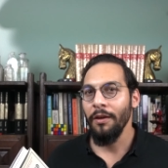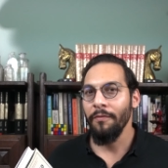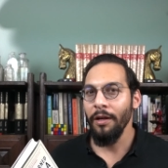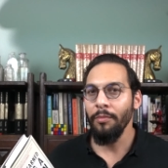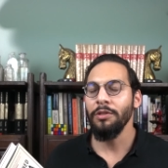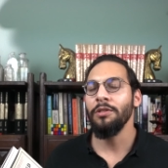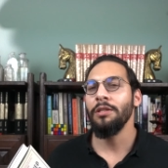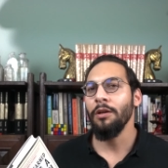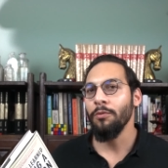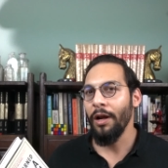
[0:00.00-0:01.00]
very much
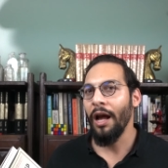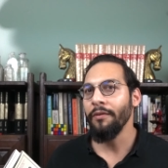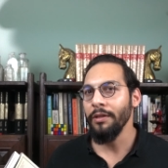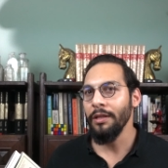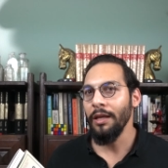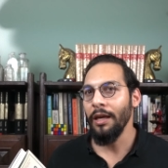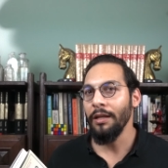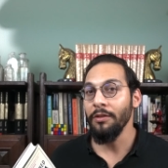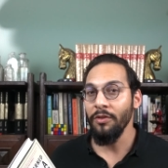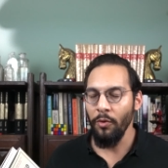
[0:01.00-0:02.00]
the unraveling and
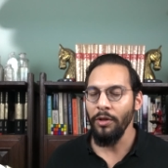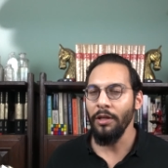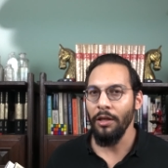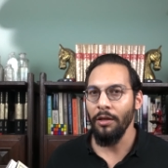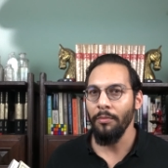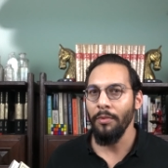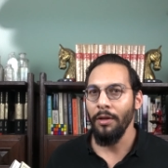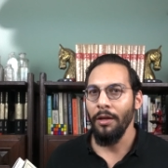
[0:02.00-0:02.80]
undoing him.